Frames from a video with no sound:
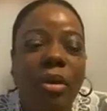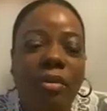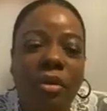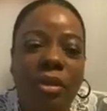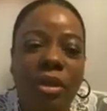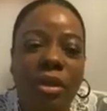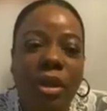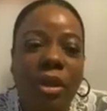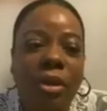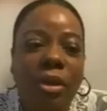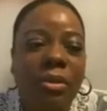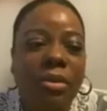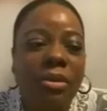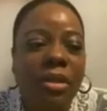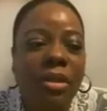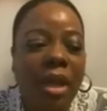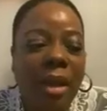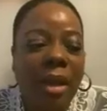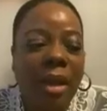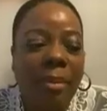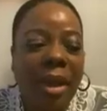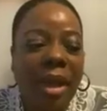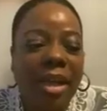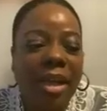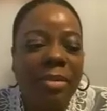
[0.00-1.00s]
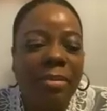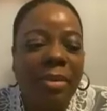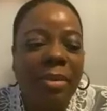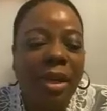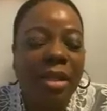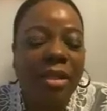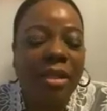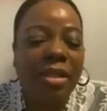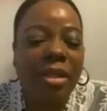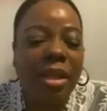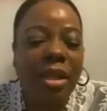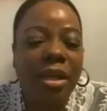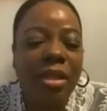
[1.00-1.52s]
both of those
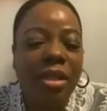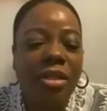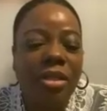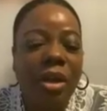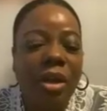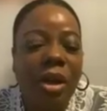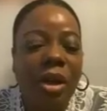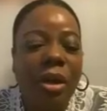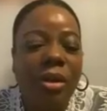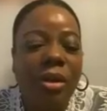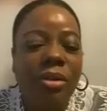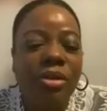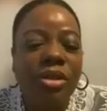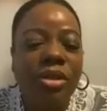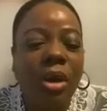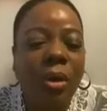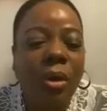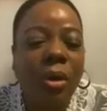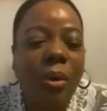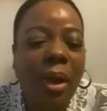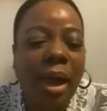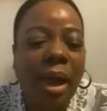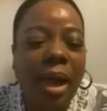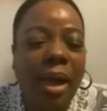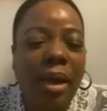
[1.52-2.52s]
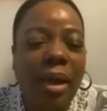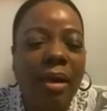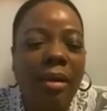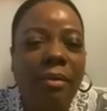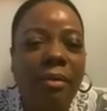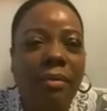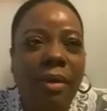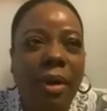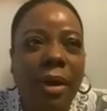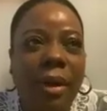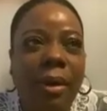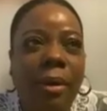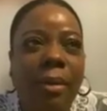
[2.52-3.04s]
aspects, and it's also
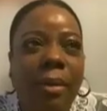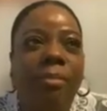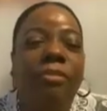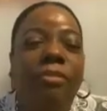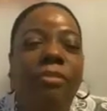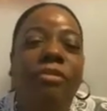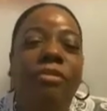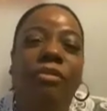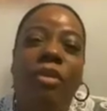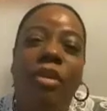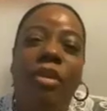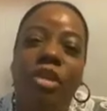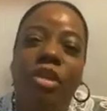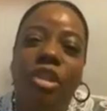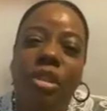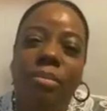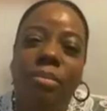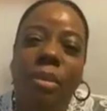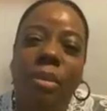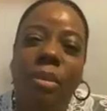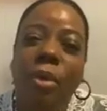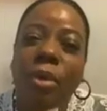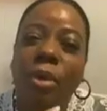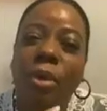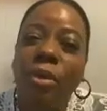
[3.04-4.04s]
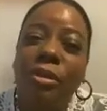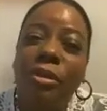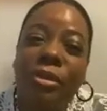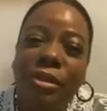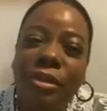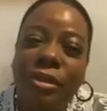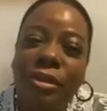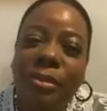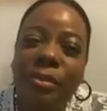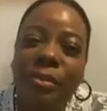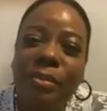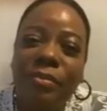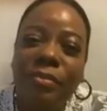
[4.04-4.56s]
have, for
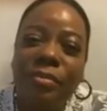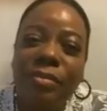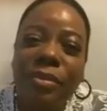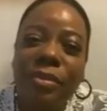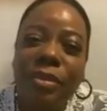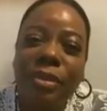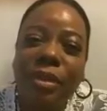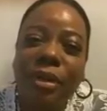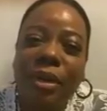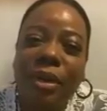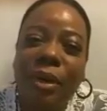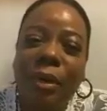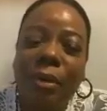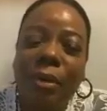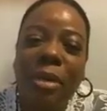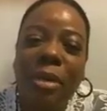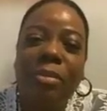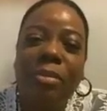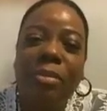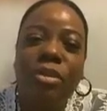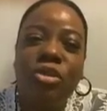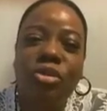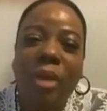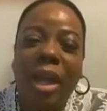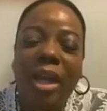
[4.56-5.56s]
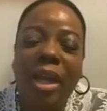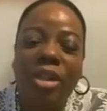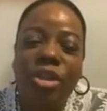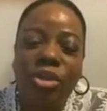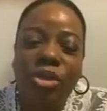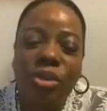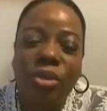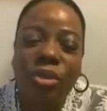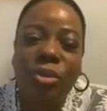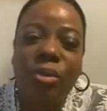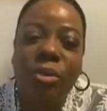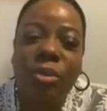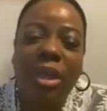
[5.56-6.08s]
smokers or people trying
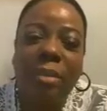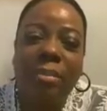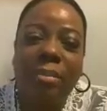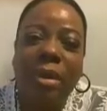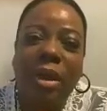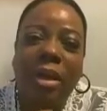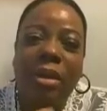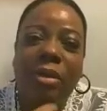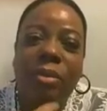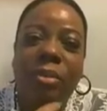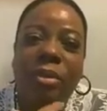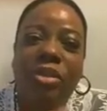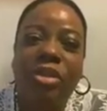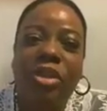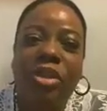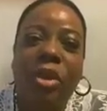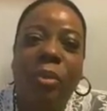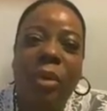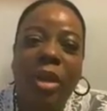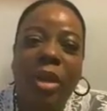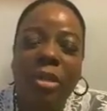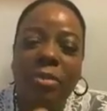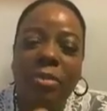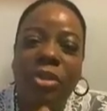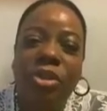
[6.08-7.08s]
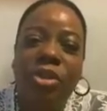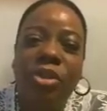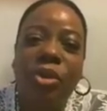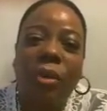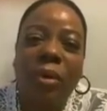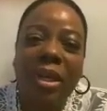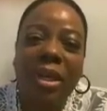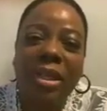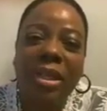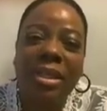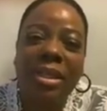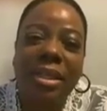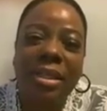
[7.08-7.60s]
to get better with their
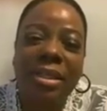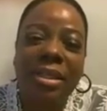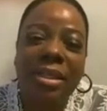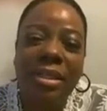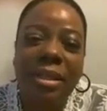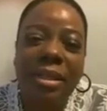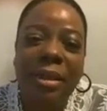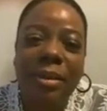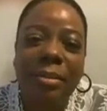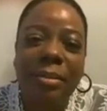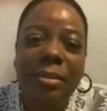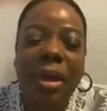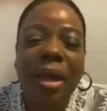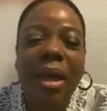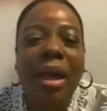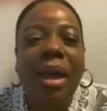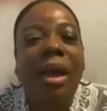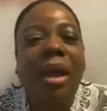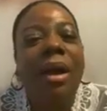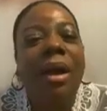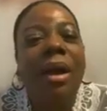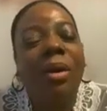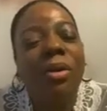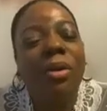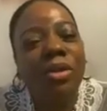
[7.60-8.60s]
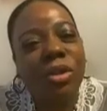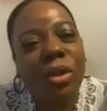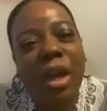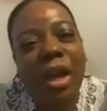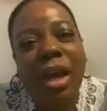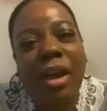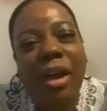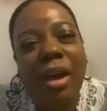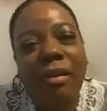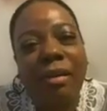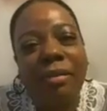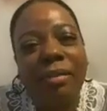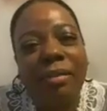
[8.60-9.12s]
respiratory system. Also
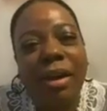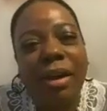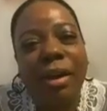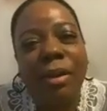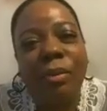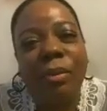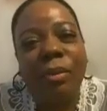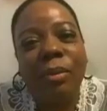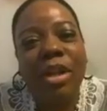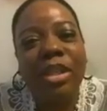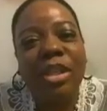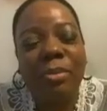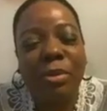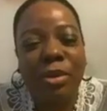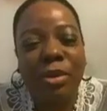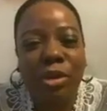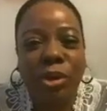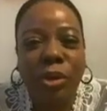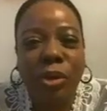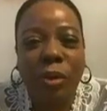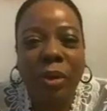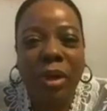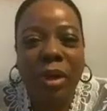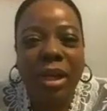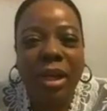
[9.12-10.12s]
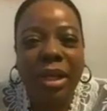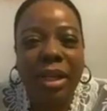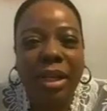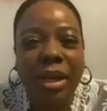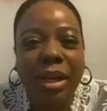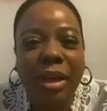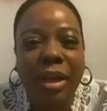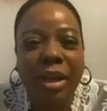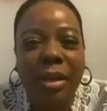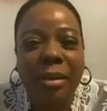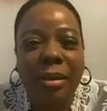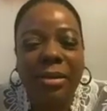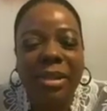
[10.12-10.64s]
have a respiratory
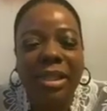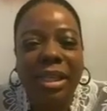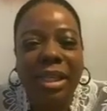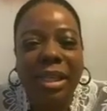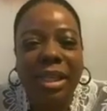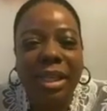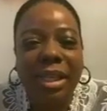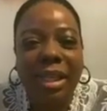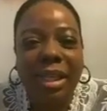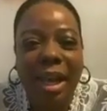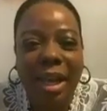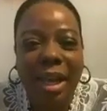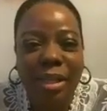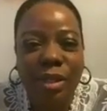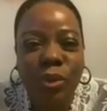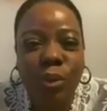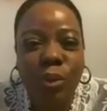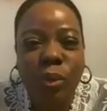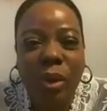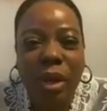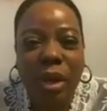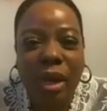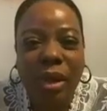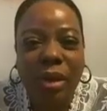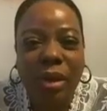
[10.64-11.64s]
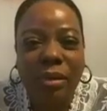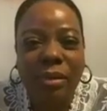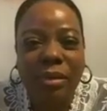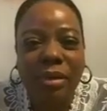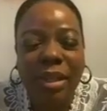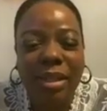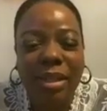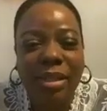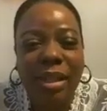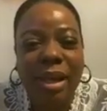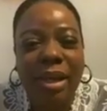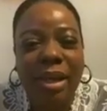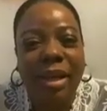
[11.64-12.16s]
tea as well.
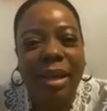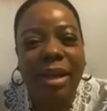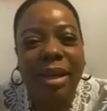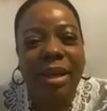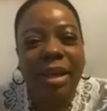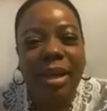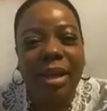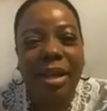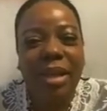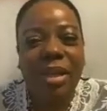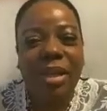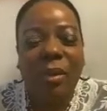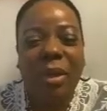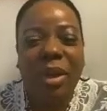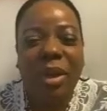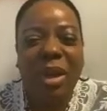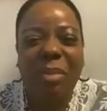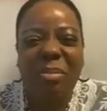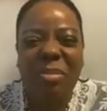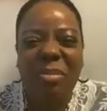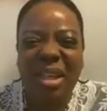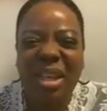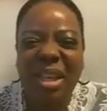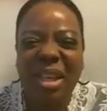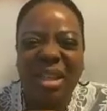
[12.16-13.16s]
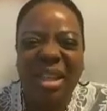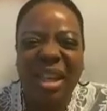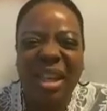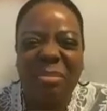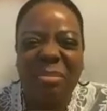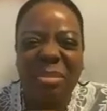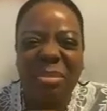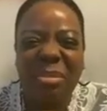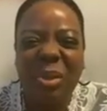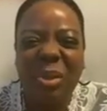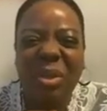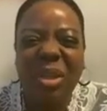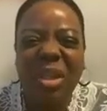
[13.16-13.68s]
That's gonna help to get
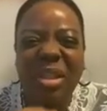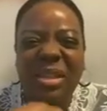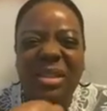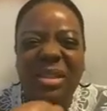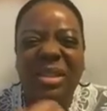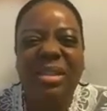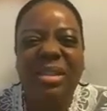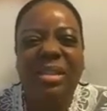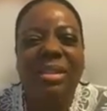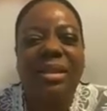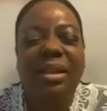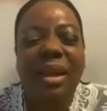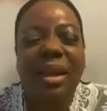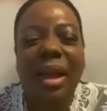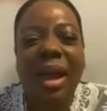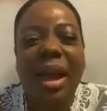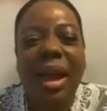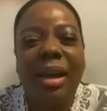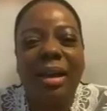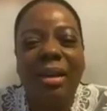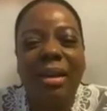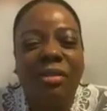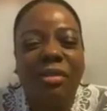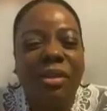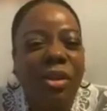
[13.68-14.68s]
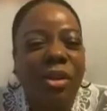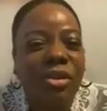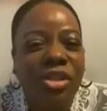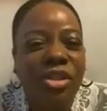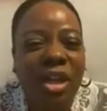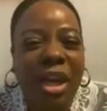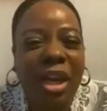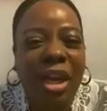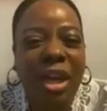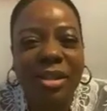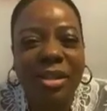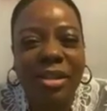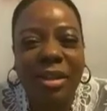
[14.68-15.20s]
that mucus out of your
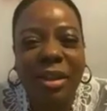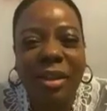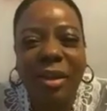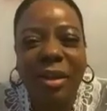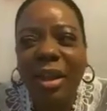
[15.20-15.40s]
chest.